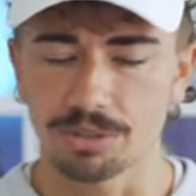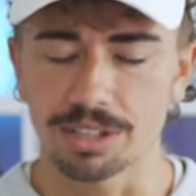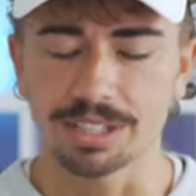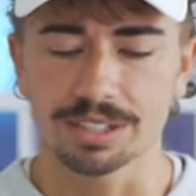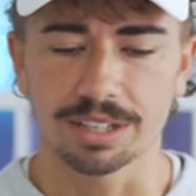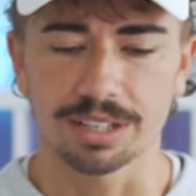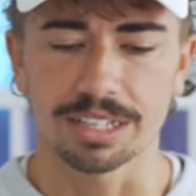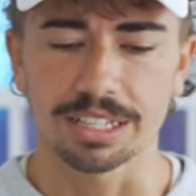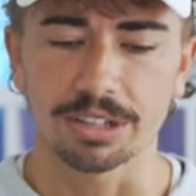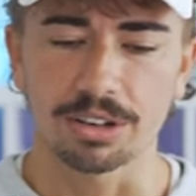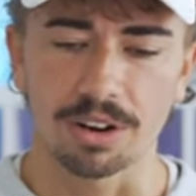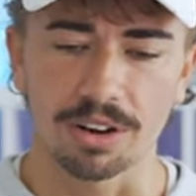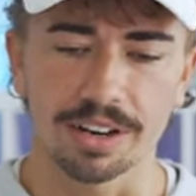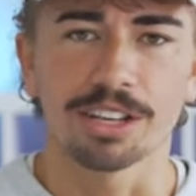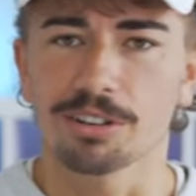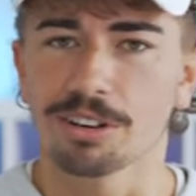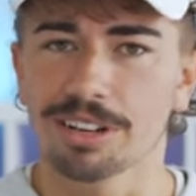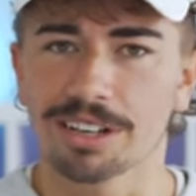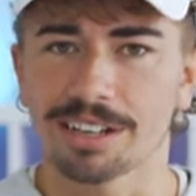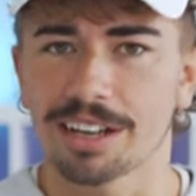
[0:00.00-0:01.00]
recently got
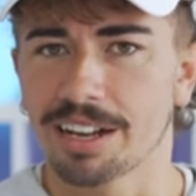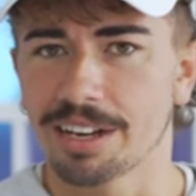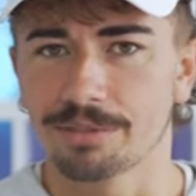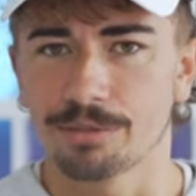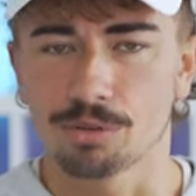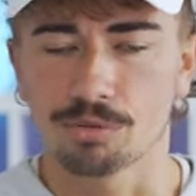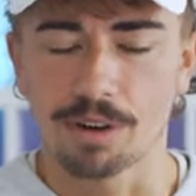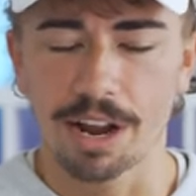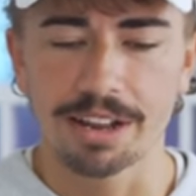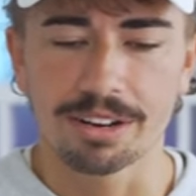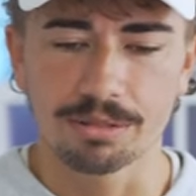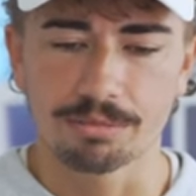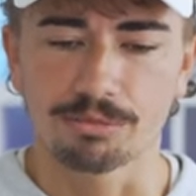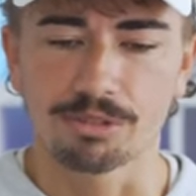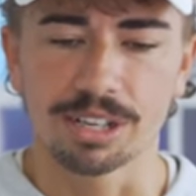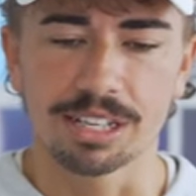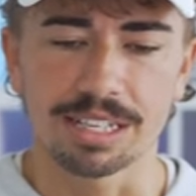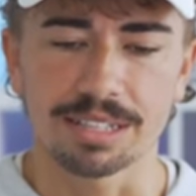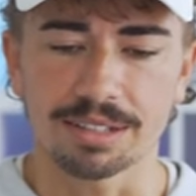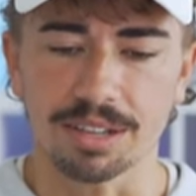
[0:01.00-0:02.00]
got a kind of a random
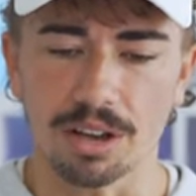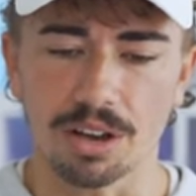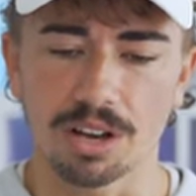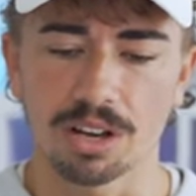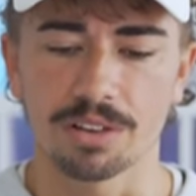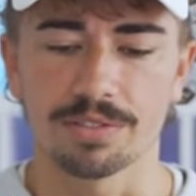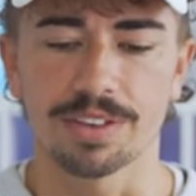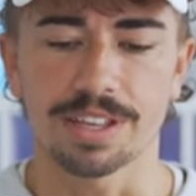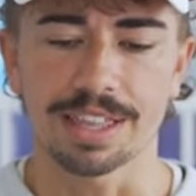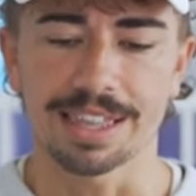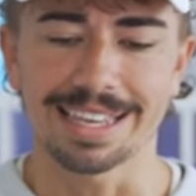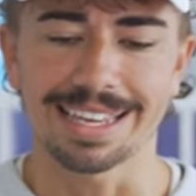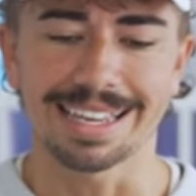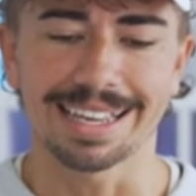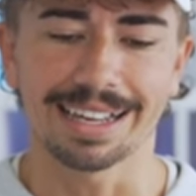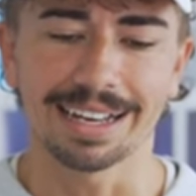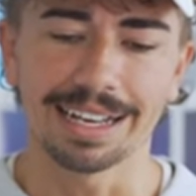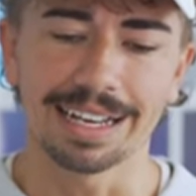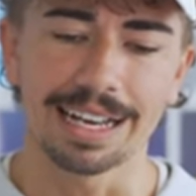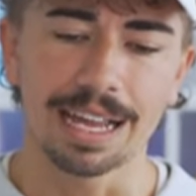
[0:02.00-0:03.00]
release of
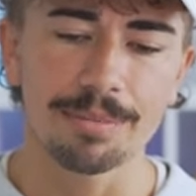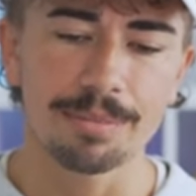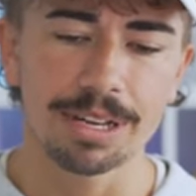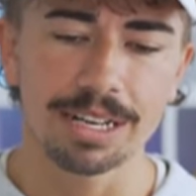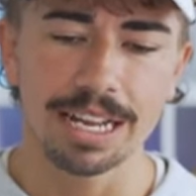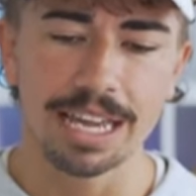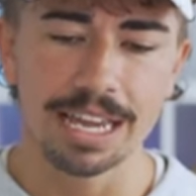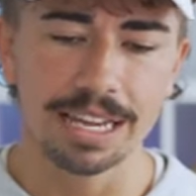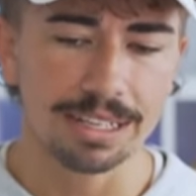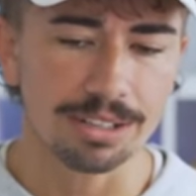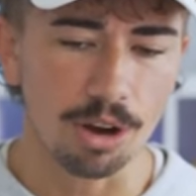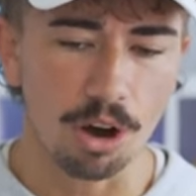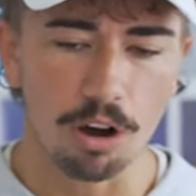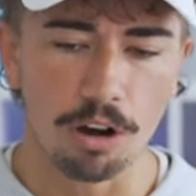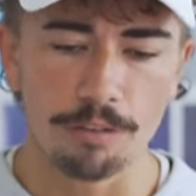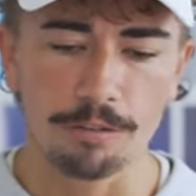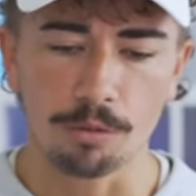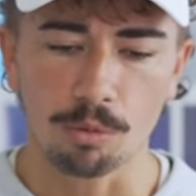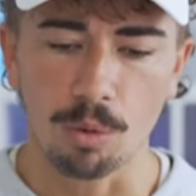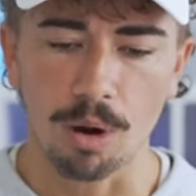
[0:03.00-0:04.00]
the Lemonade
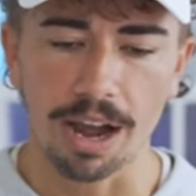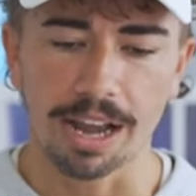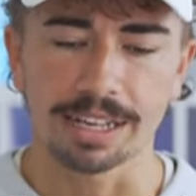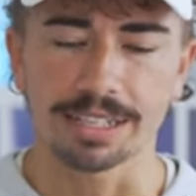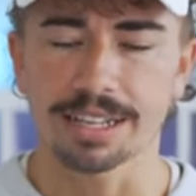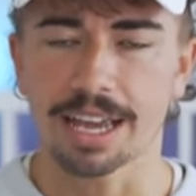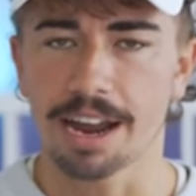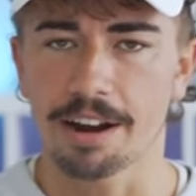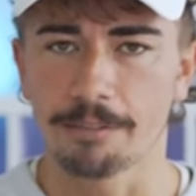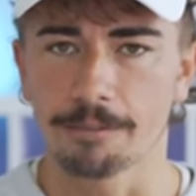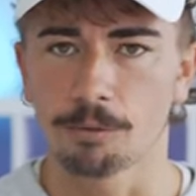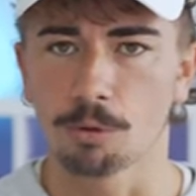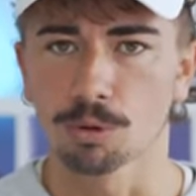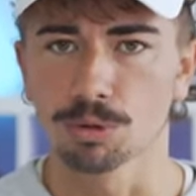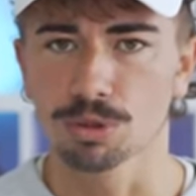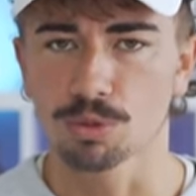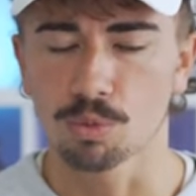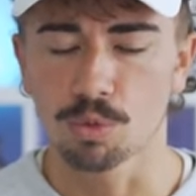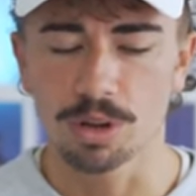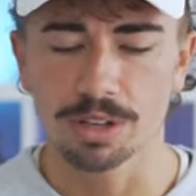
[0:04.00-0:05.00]
Off-White Air
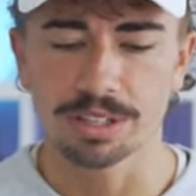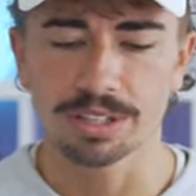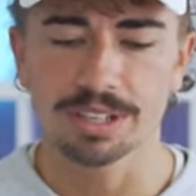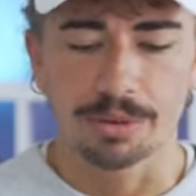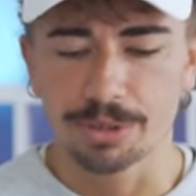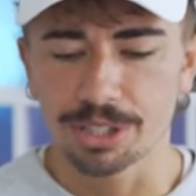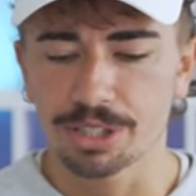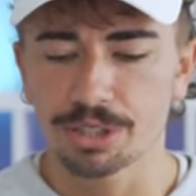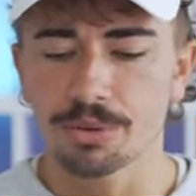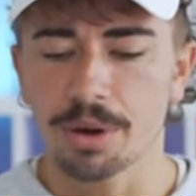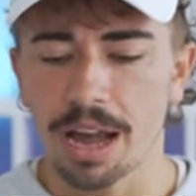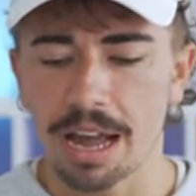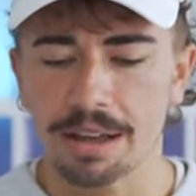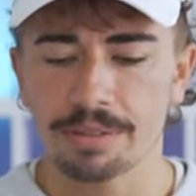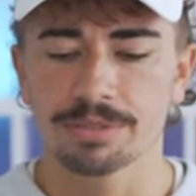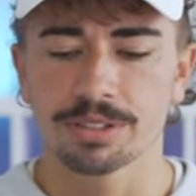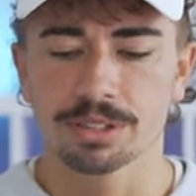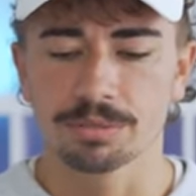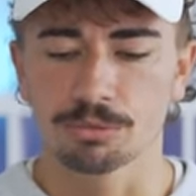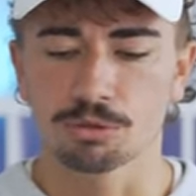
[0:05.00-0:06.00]
Force 1s. And we do
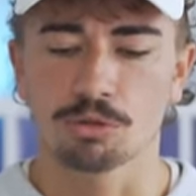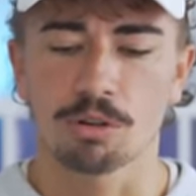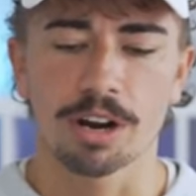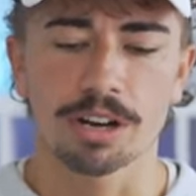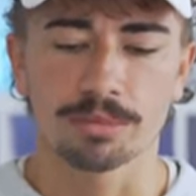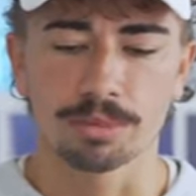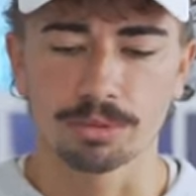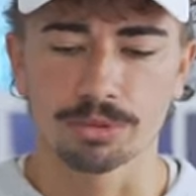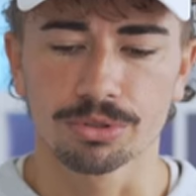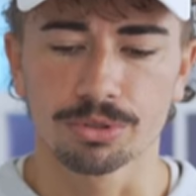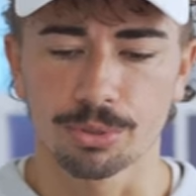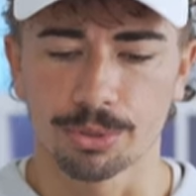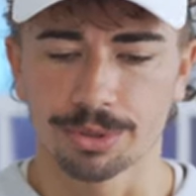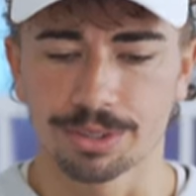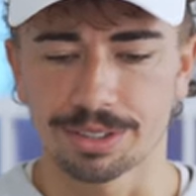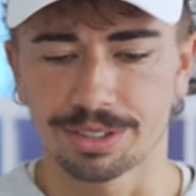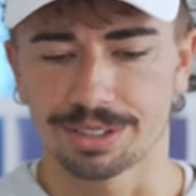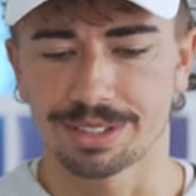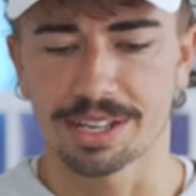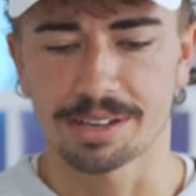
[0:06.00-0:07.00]
have some credible
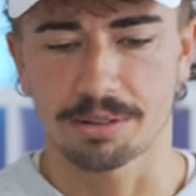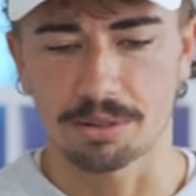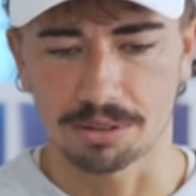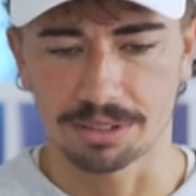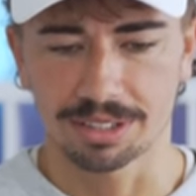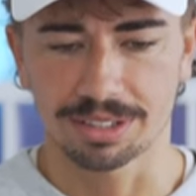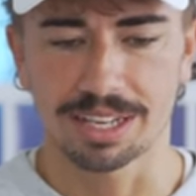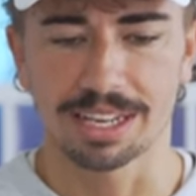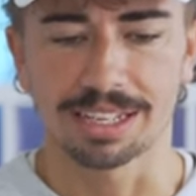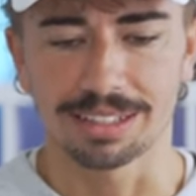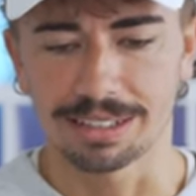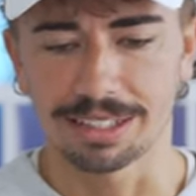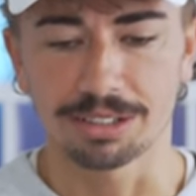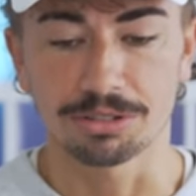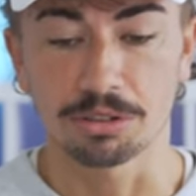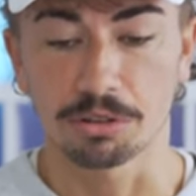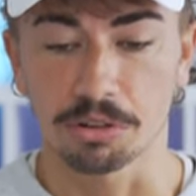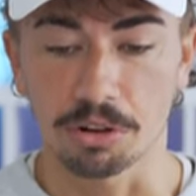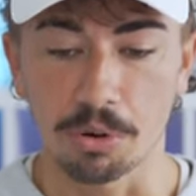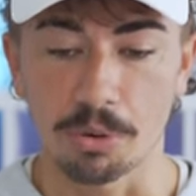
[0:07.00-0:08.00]
sources that are saying
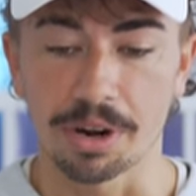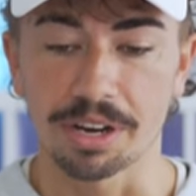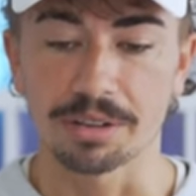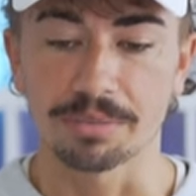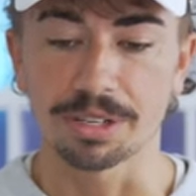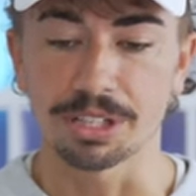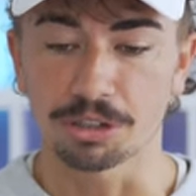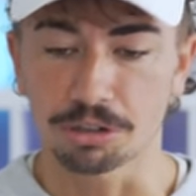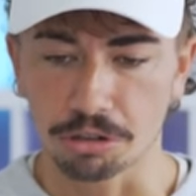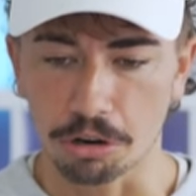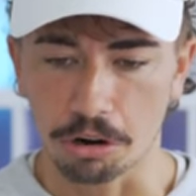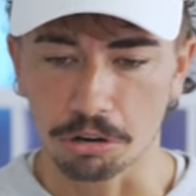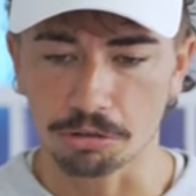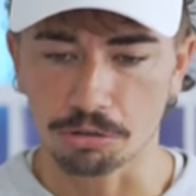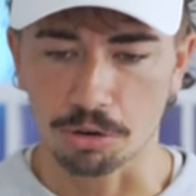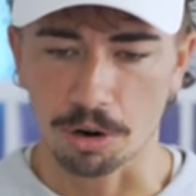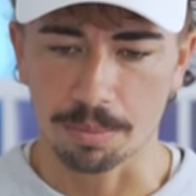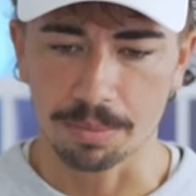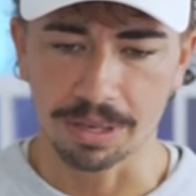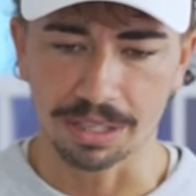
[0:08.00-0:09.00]
these are going to be shock
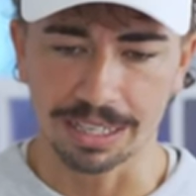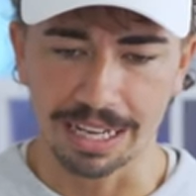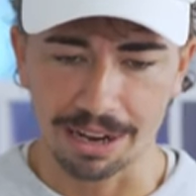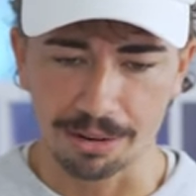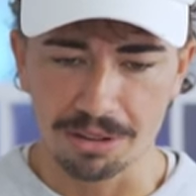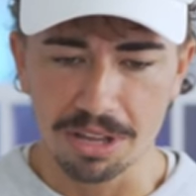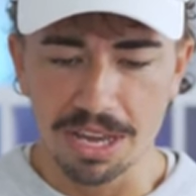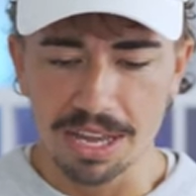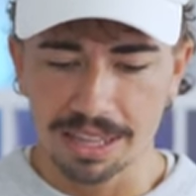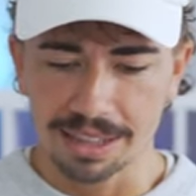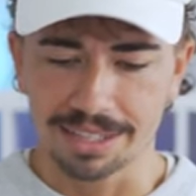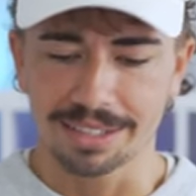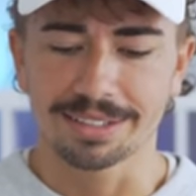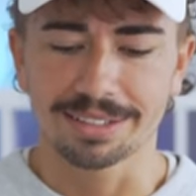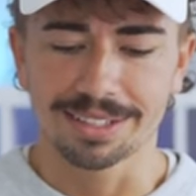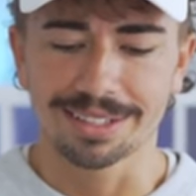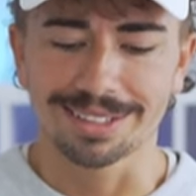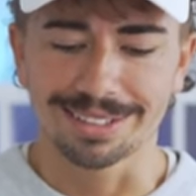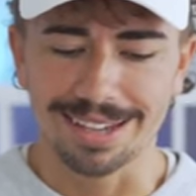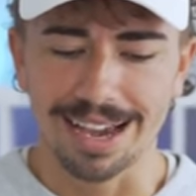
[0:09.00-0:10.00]
dropping. Now,
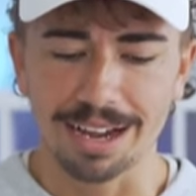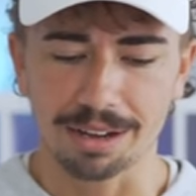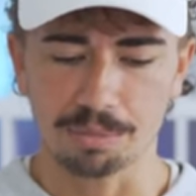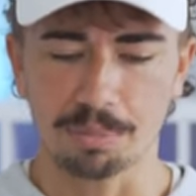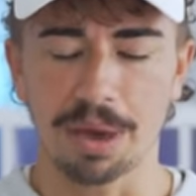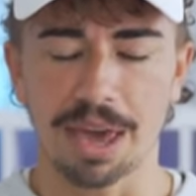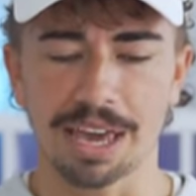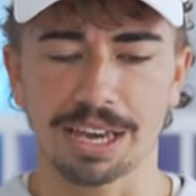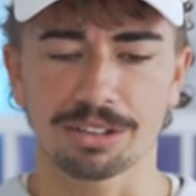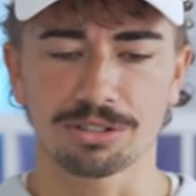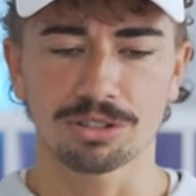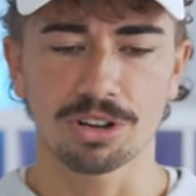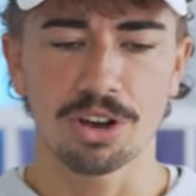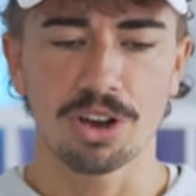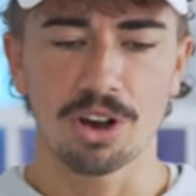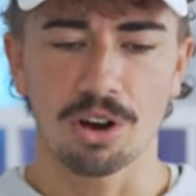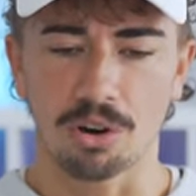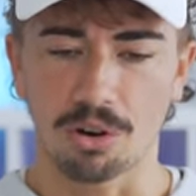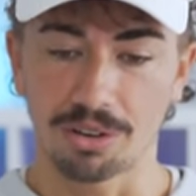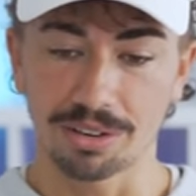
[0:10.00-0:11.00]
this exact page
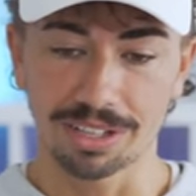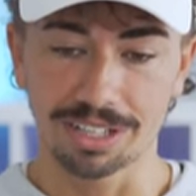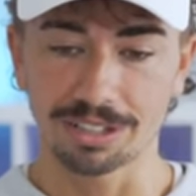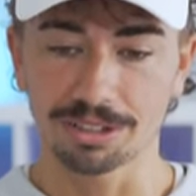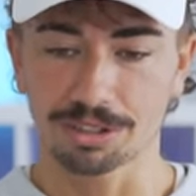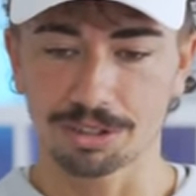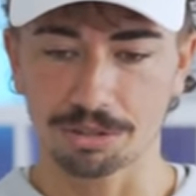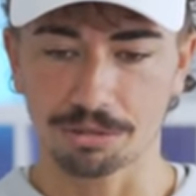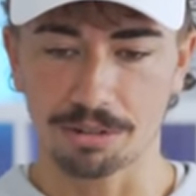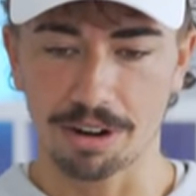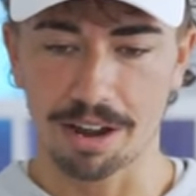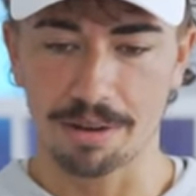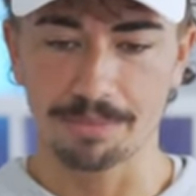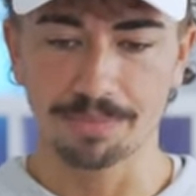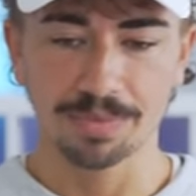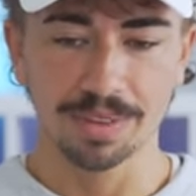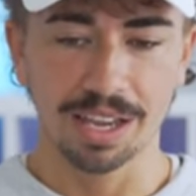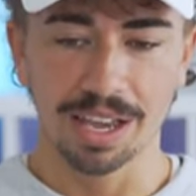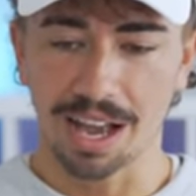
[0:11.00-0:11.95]
on Instagram